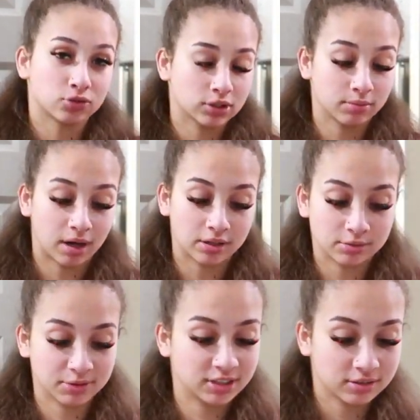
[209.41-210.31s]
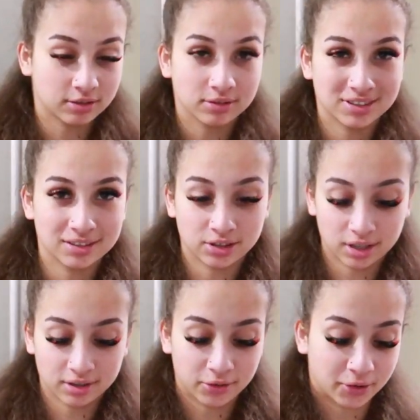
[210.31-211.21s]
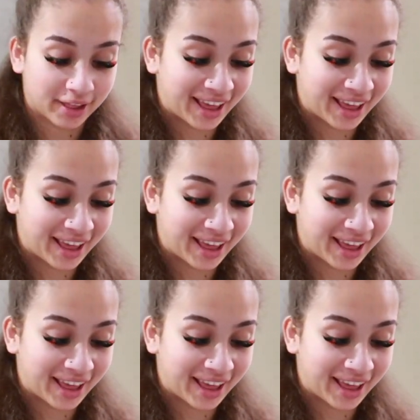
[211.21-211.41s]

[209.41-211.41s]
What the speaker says: it's really bothering me, so just try to ignore